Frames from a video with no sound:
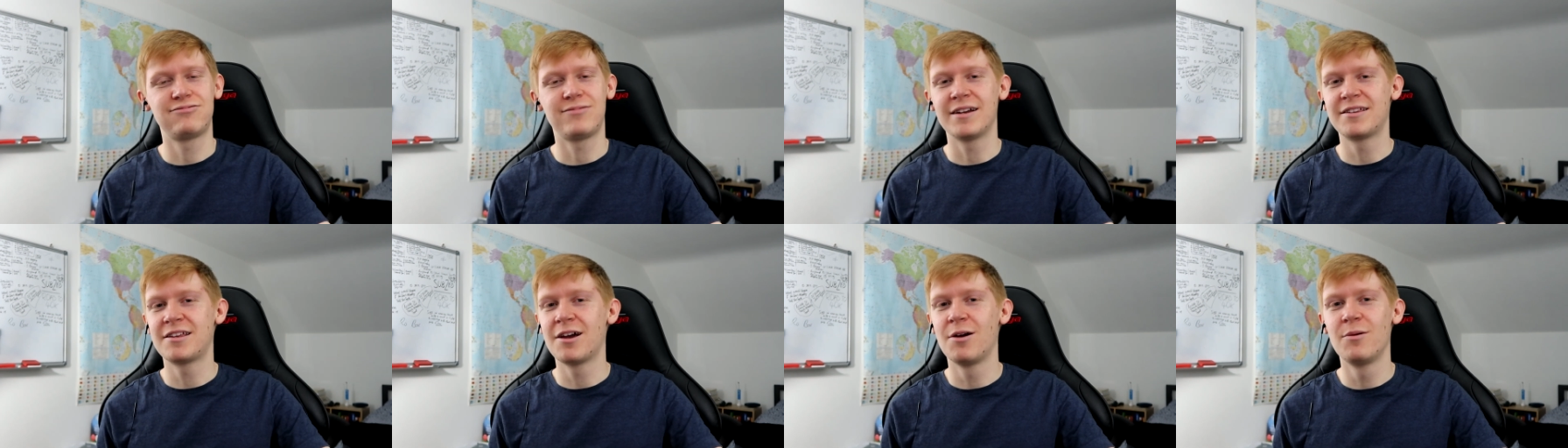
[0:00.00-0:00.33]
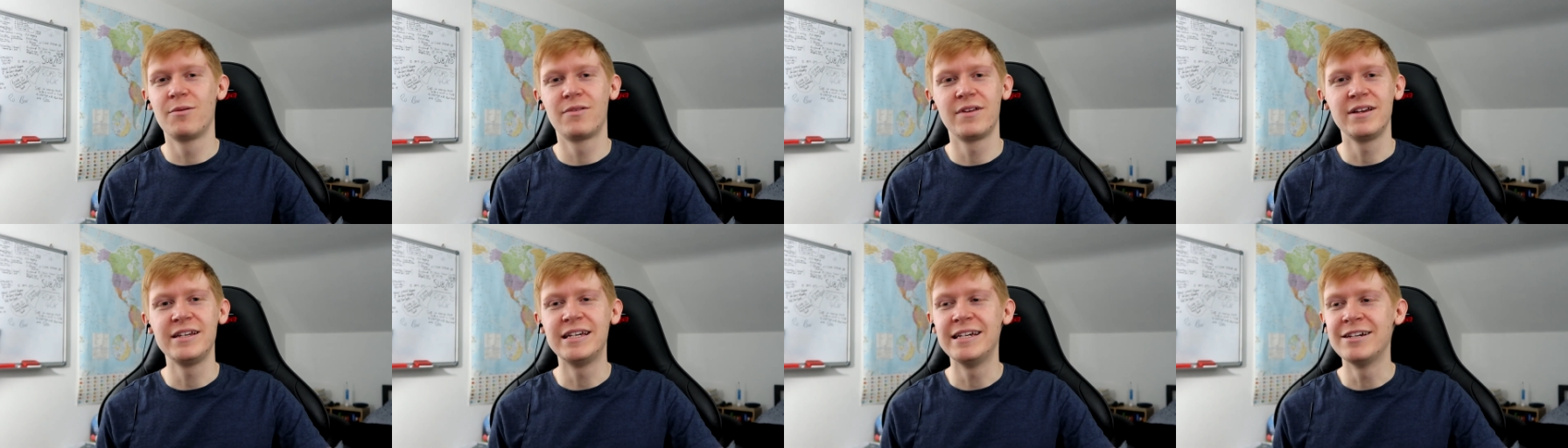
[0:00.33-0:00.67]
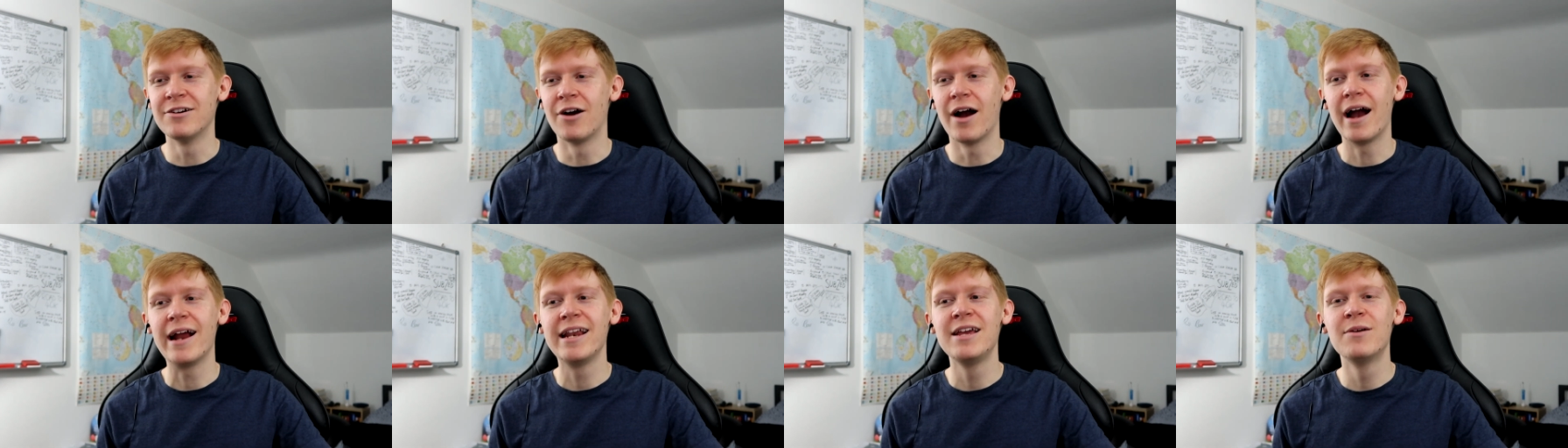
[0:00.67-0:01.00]
I don't think he
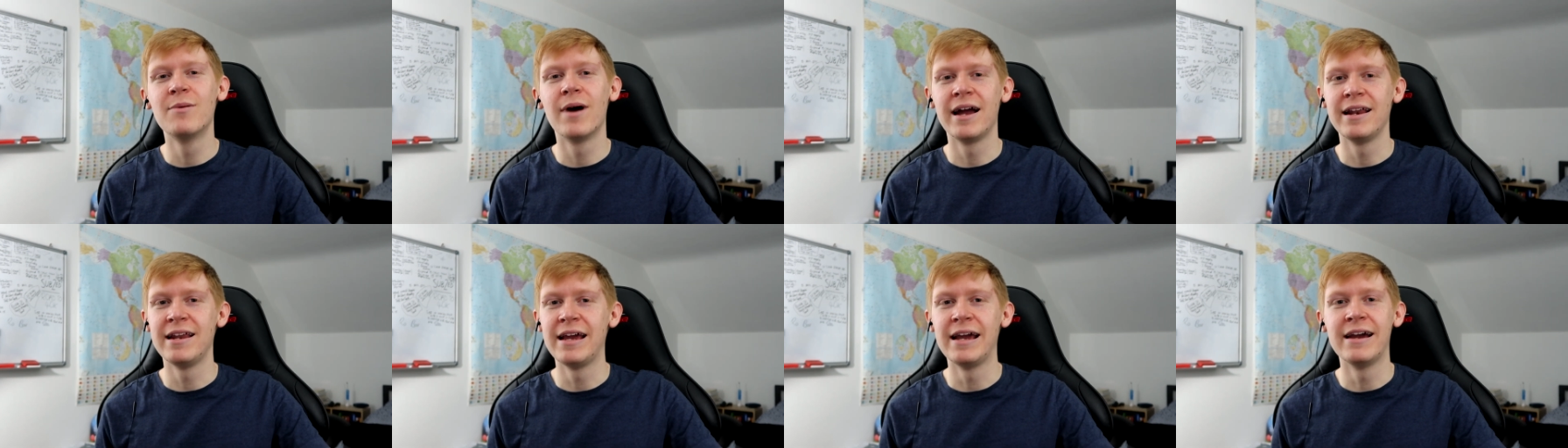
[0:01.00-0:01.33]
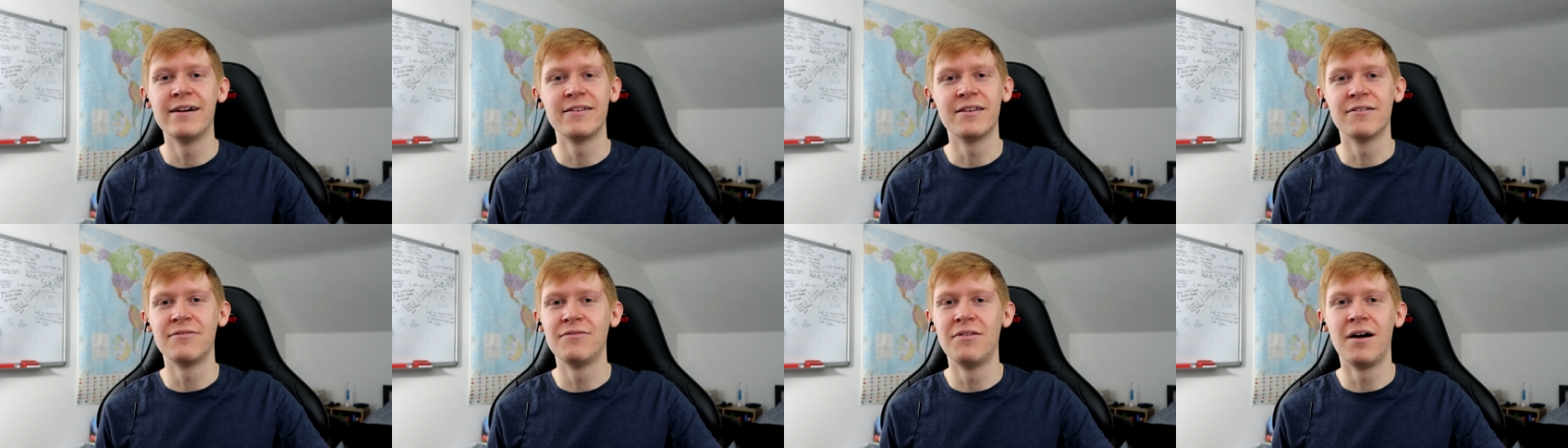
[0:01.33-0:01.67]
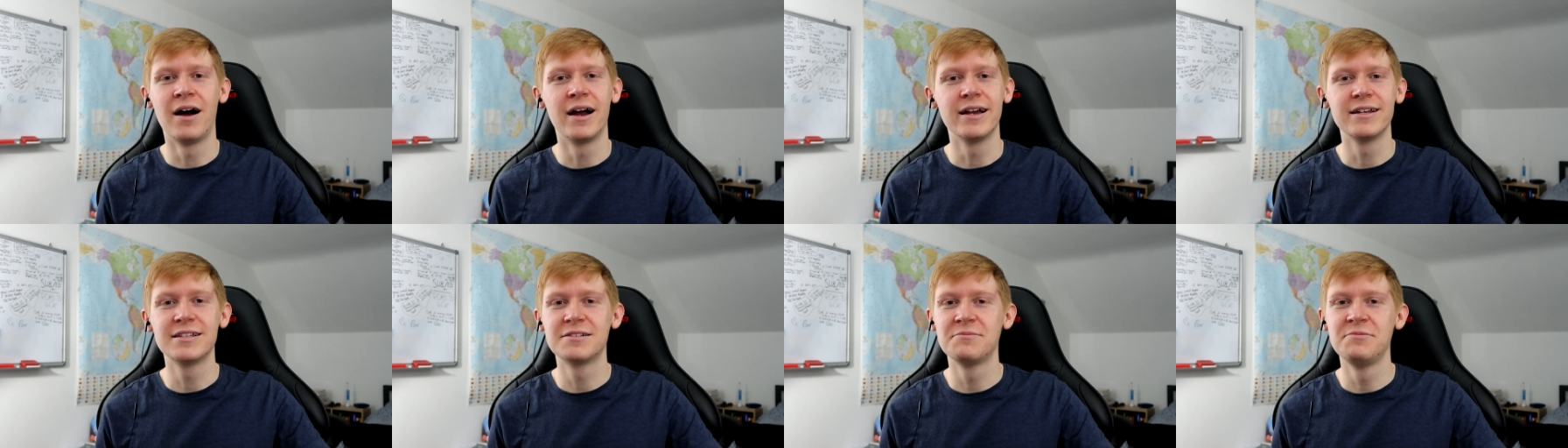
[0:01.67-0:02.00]
got anywhere near the
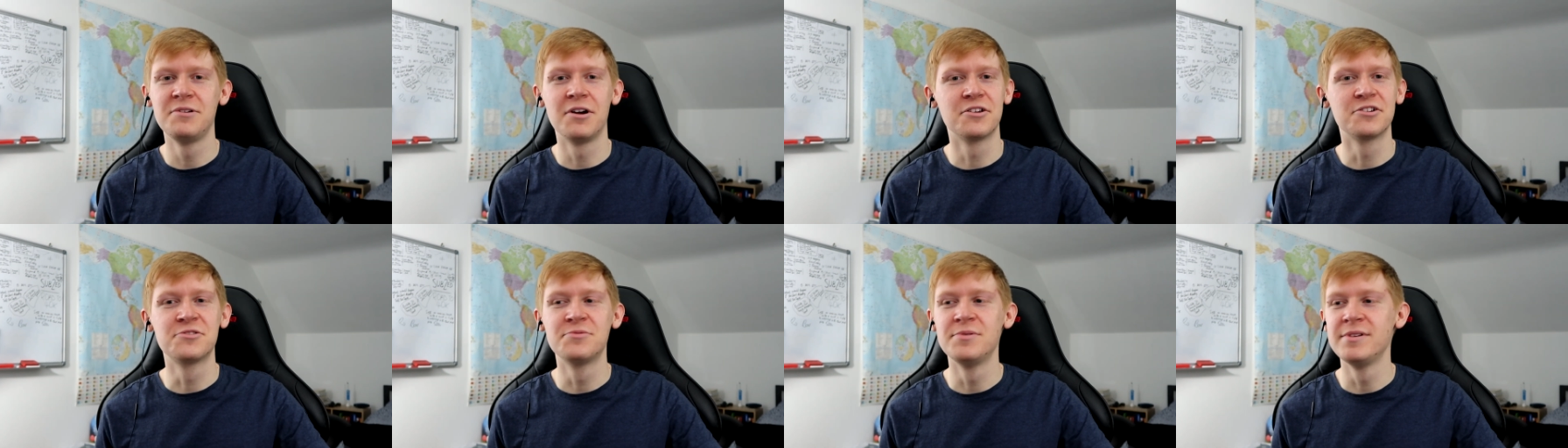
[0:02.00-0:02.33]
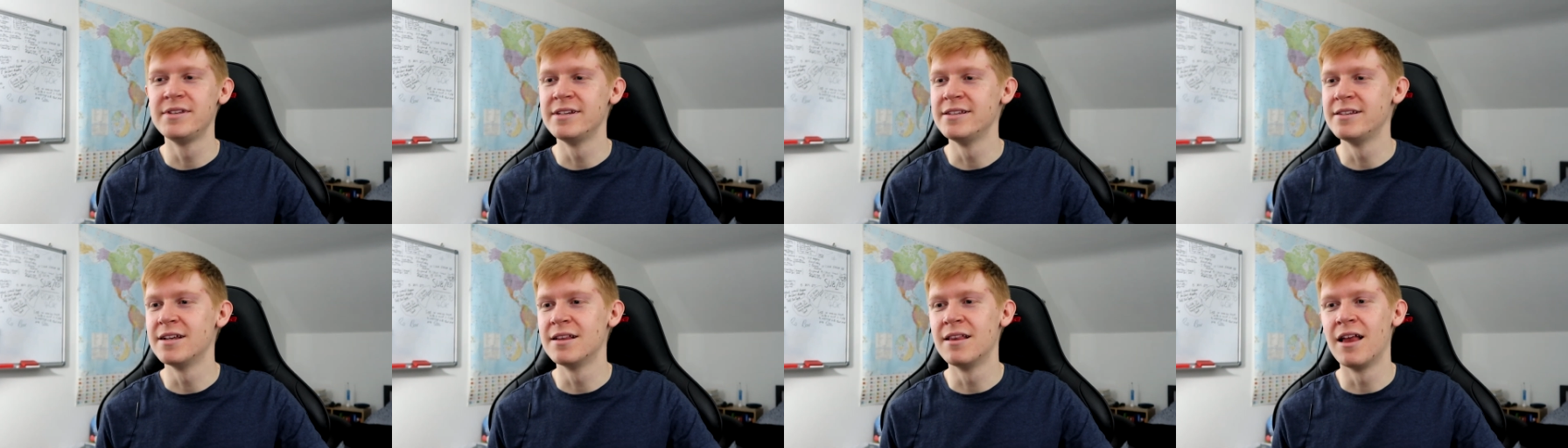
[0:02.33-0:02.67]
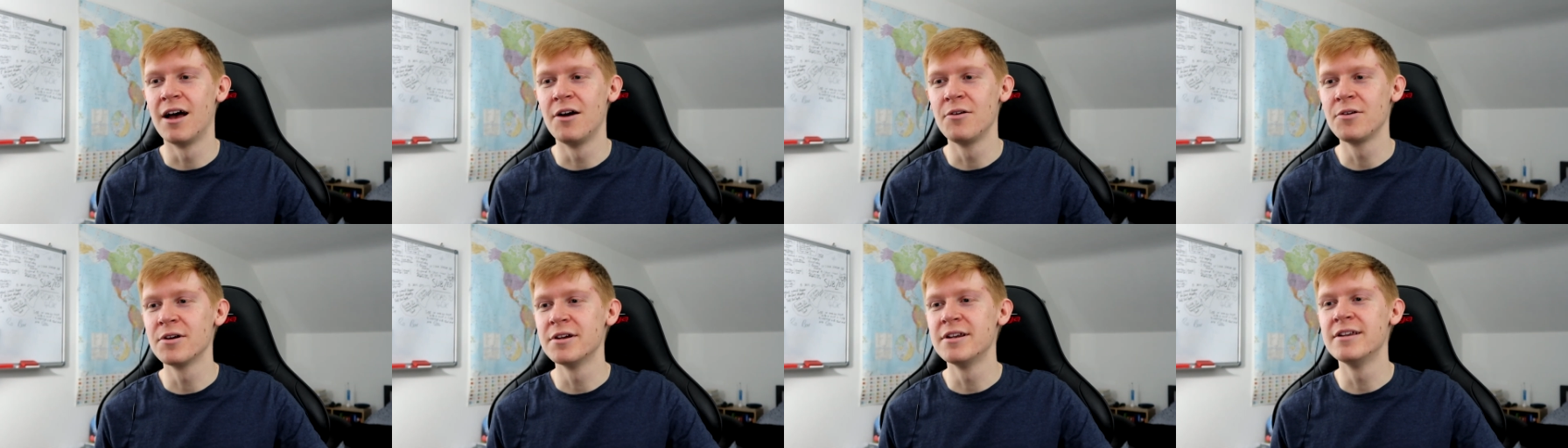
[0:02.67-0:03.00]
fight, to be honest with you, did
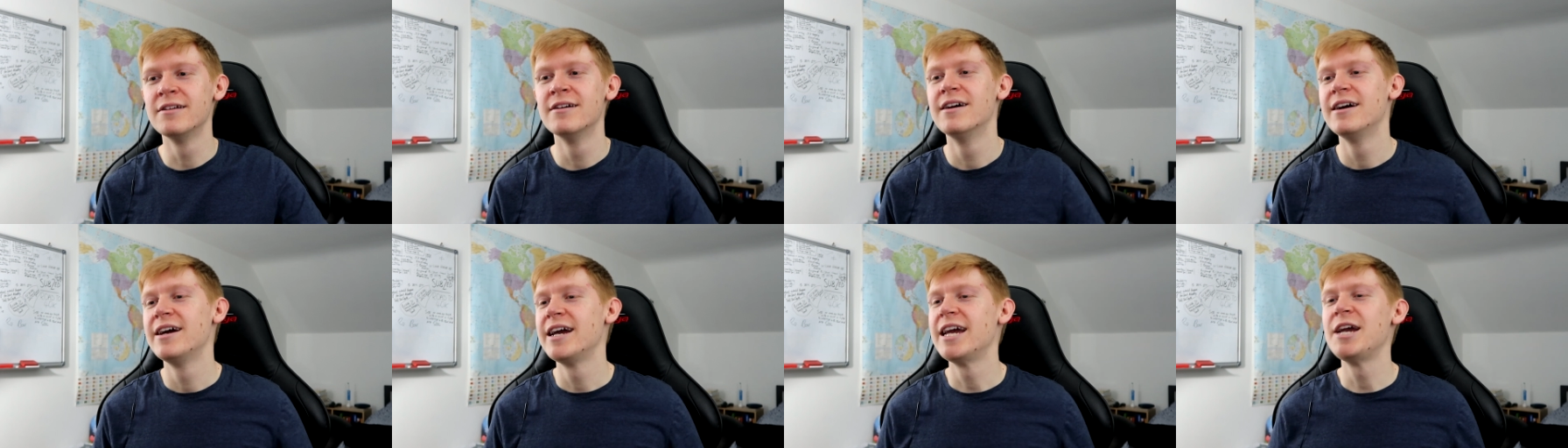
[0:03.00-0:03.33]
Logan.